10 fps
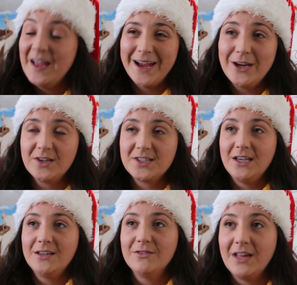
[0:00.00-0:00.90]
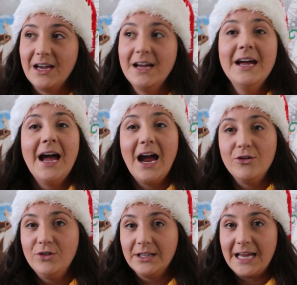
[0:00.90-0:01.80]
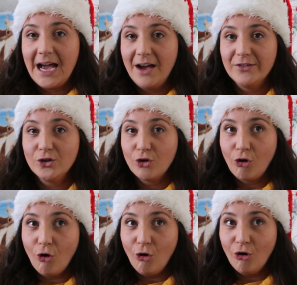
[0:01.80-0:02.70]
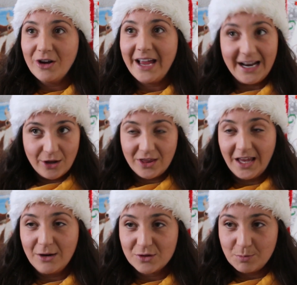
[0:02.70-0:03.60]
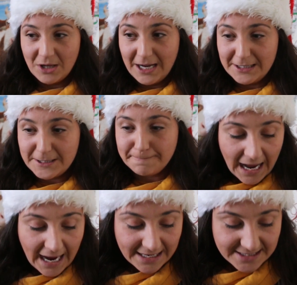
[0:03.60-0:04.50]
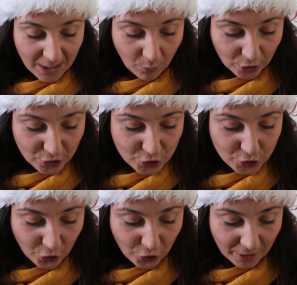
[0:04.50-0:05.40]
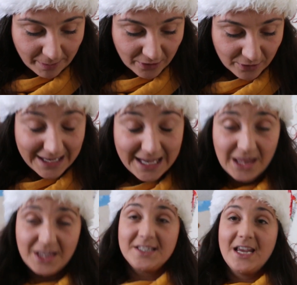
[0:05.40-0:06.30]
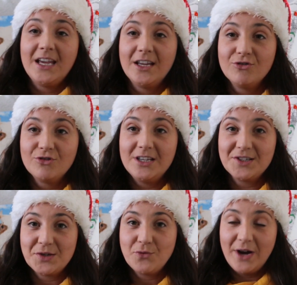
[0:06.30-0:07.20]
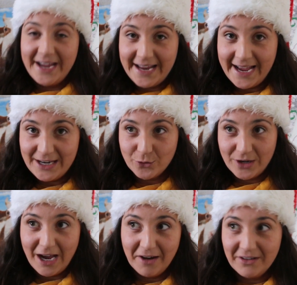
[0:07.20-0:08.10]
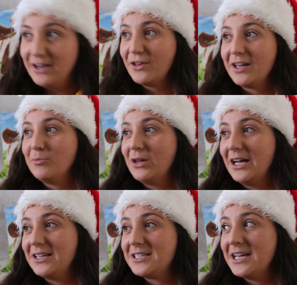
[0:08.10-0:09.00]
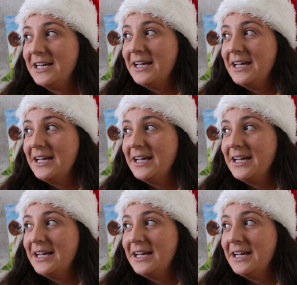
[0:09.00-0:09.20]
But outside of that, I really haven't got anything else planned, and I want to talk about the second reason why I don't have anything planned.